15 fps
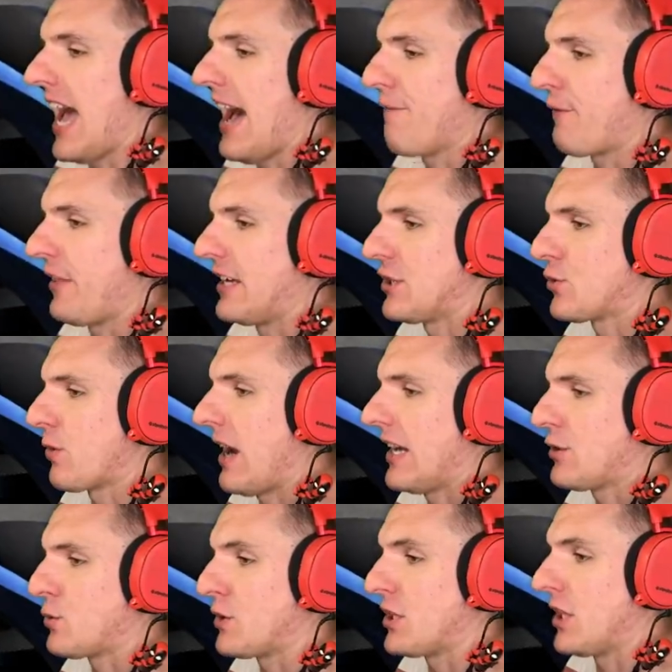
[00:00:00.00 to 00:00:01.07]
half of this
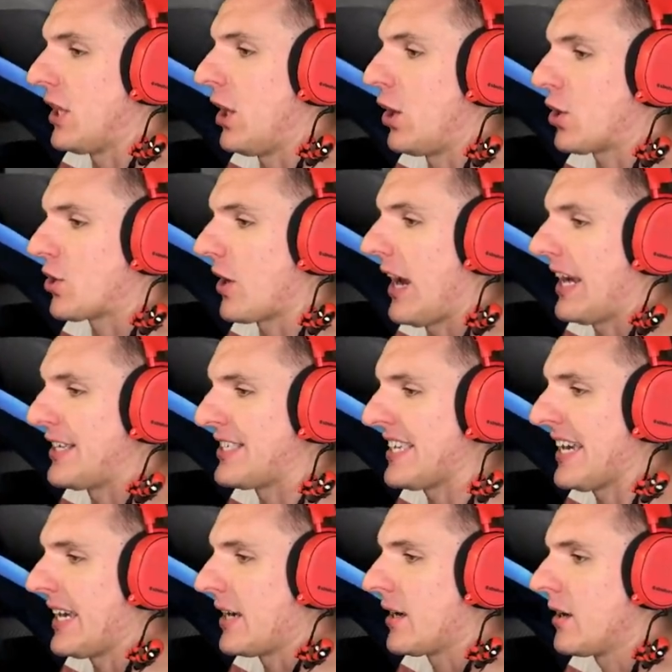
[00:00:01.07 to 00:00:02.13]
race was a little
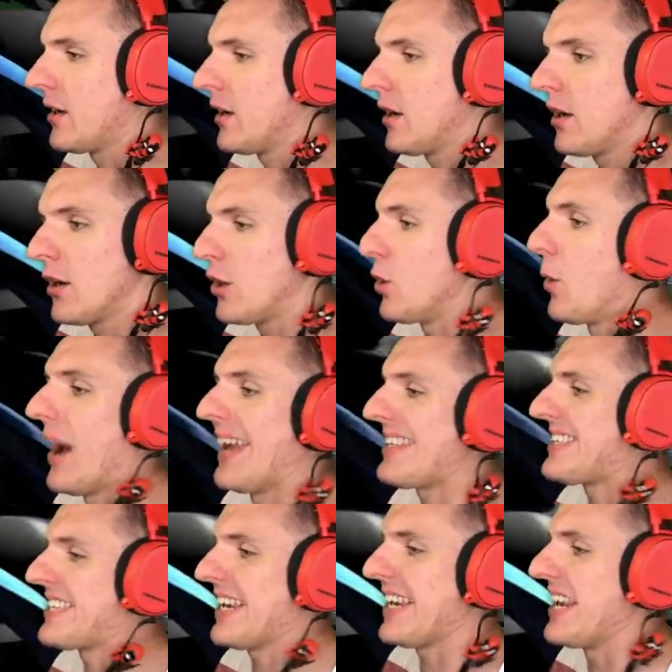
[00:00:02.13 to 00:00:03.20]
crazy. You
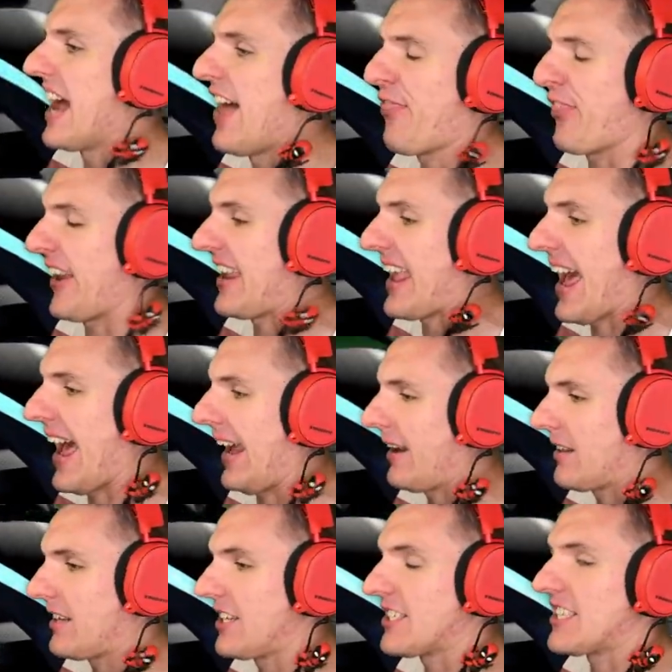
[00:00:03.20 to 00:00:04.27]
ain't seen nothing yet.
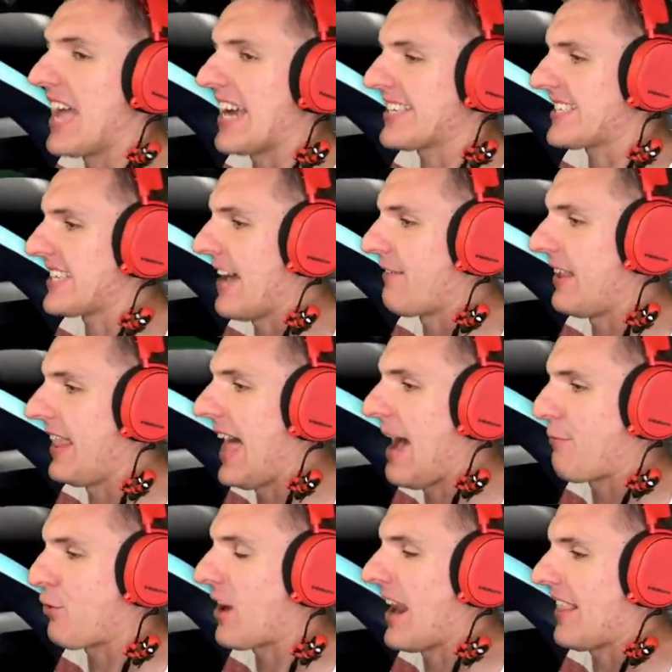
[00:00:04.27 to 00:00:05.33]
These next seven
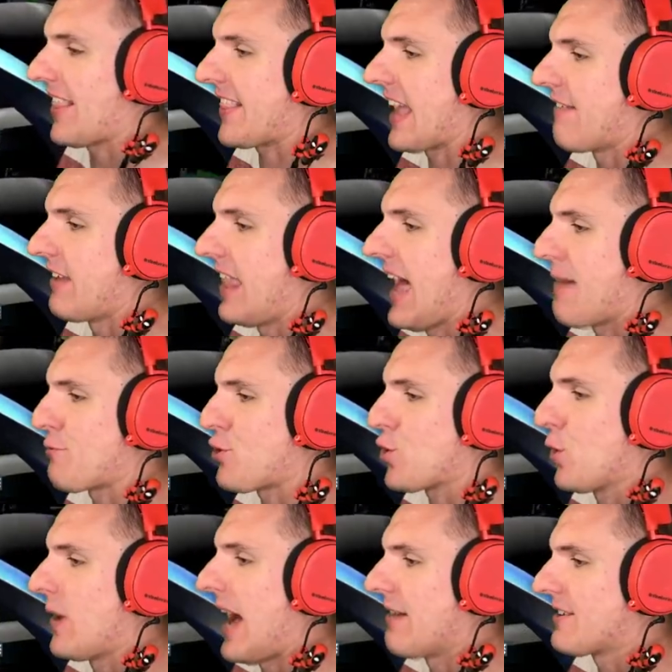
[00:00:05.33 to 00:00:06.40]
laps, we got a seven lap
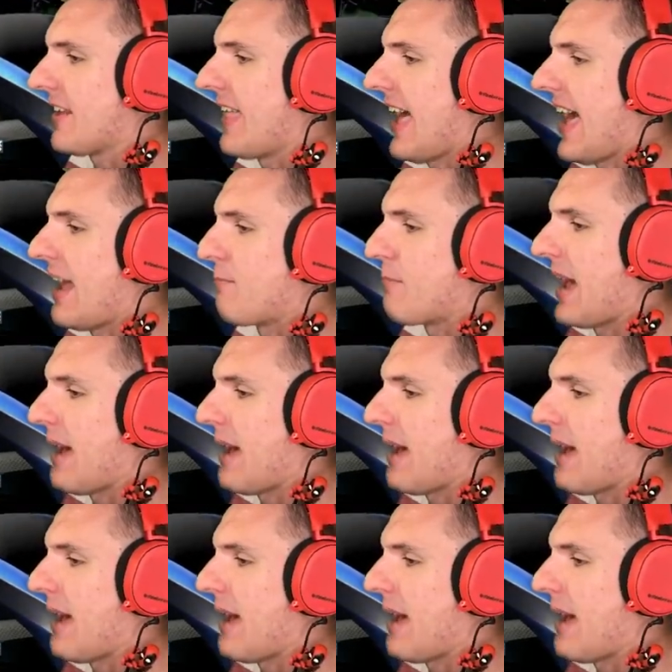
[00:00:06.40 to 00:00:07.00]
shootout to the end,